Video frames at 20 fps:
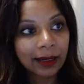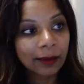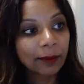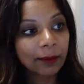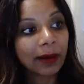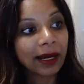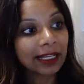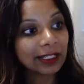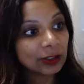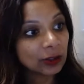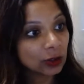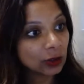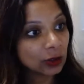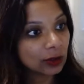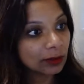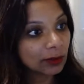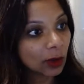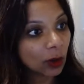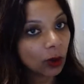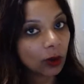by
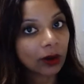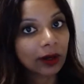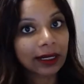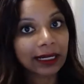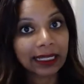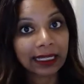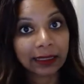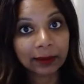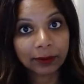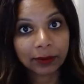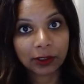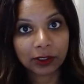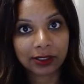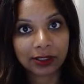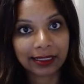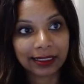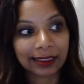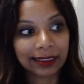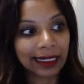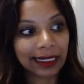Zoom, or in
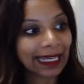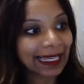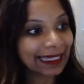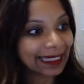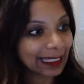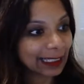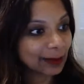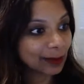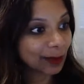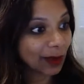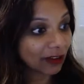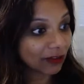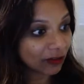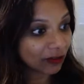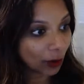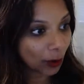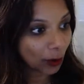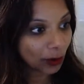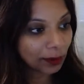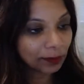person. Again, that's by
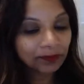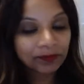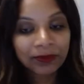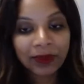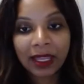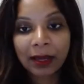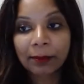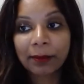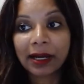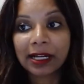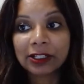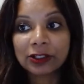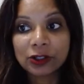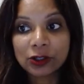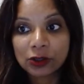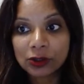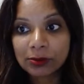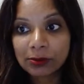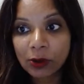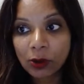phone, by
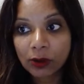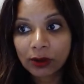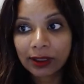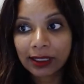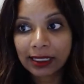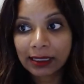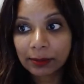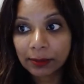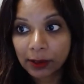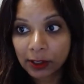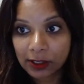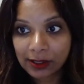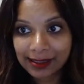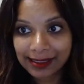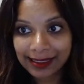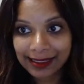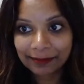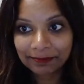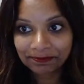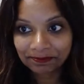Zoom, or in
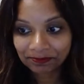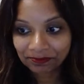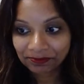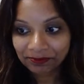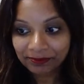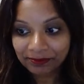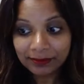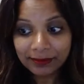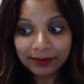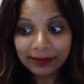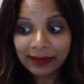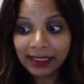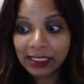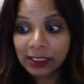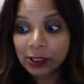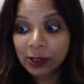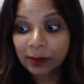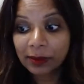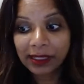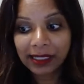person.
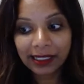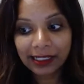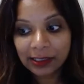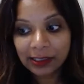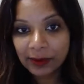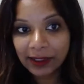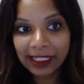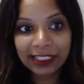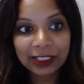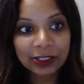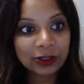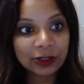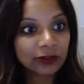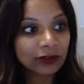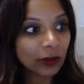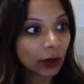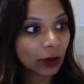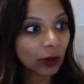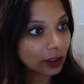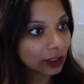So because we can do
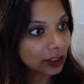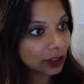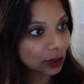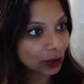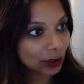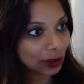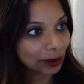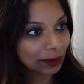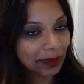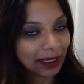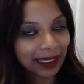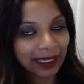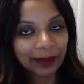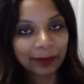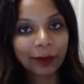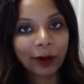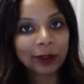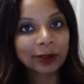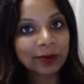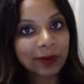phone or Zoom,
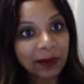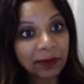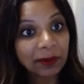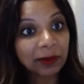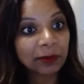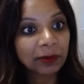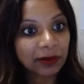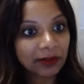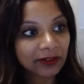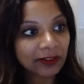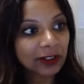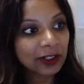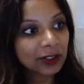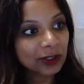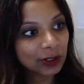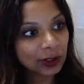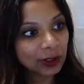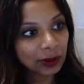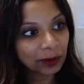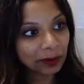most people prefer
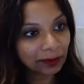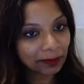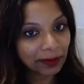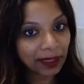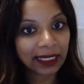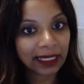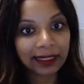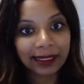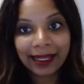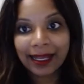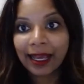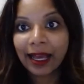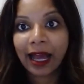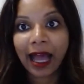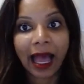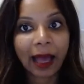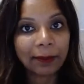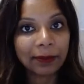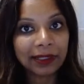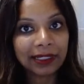Zoom, but
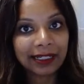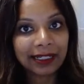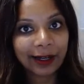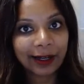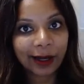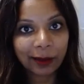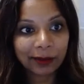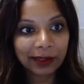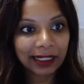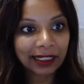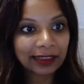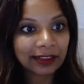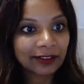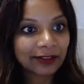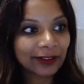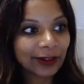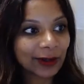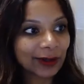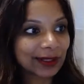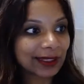happy to accommodate the
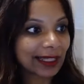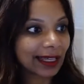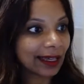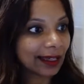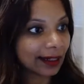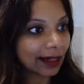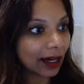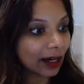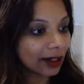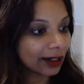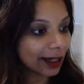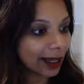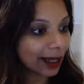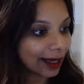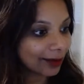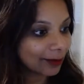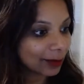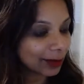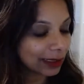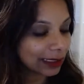folks that are
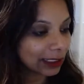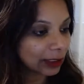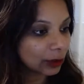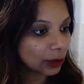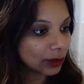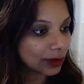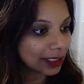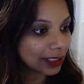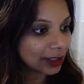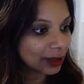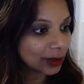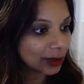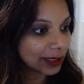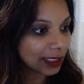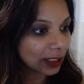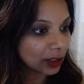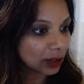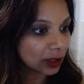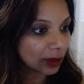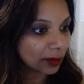not really used to
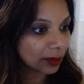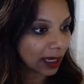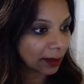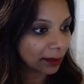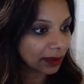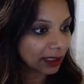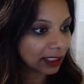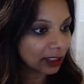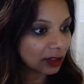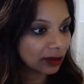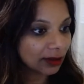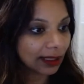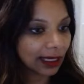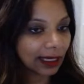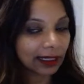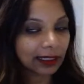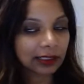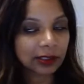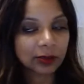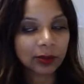using Zoom. Happy to do
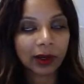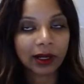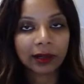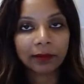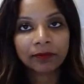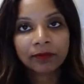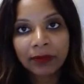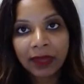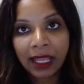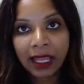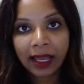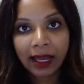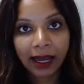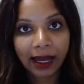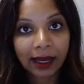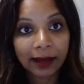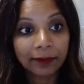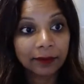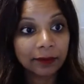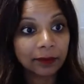that as well.
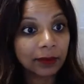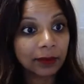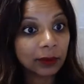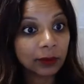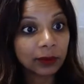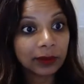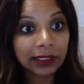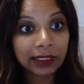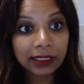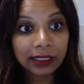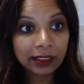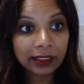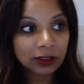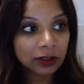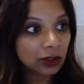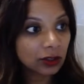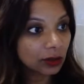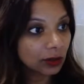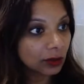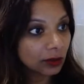But we can
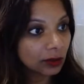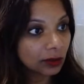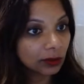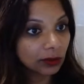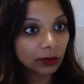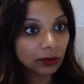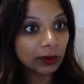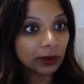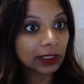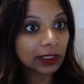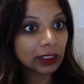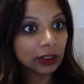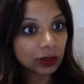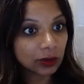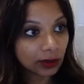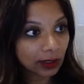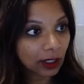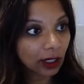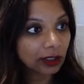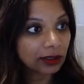do
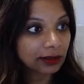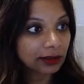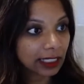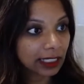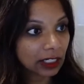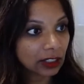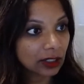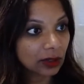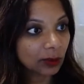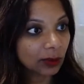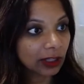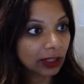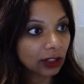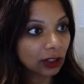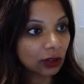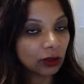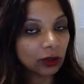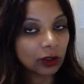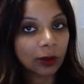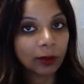a consultation with
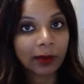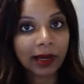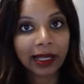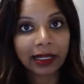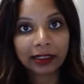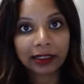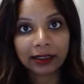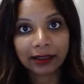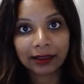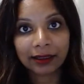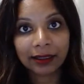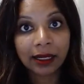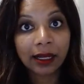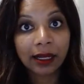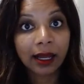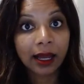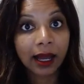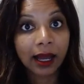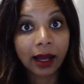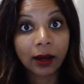you no matter
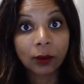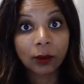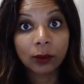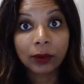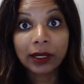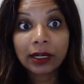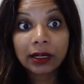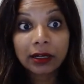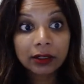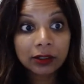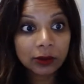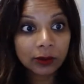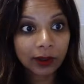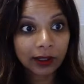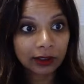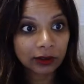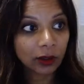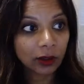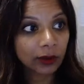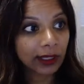where you
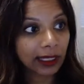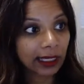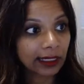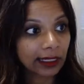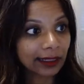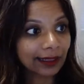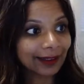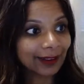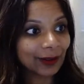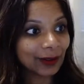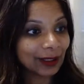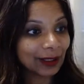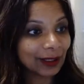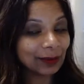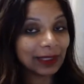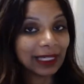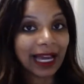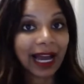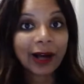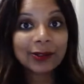are located. You could
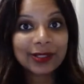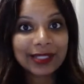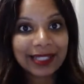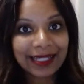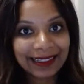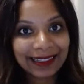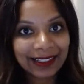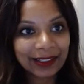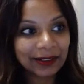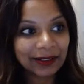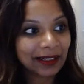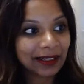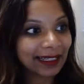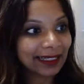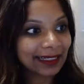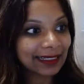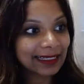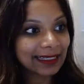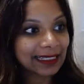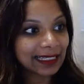be outside the
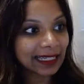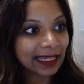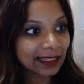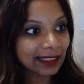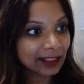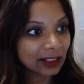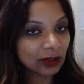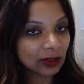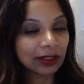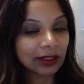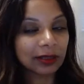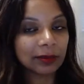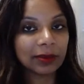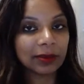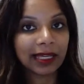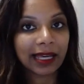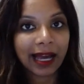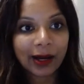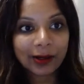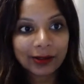United States. You could
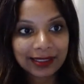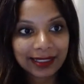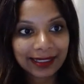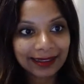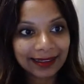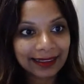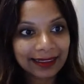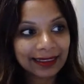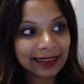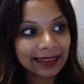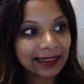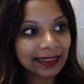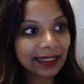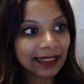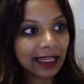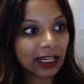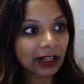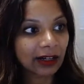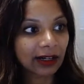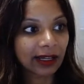be outside the
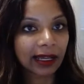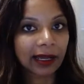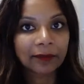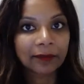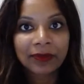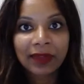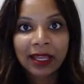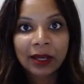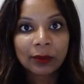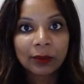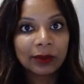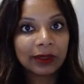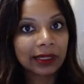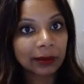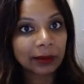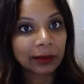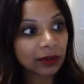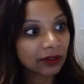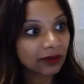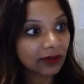DC area. We
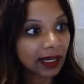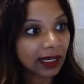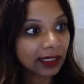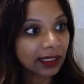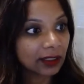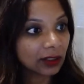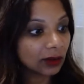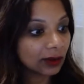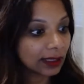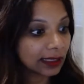can provide you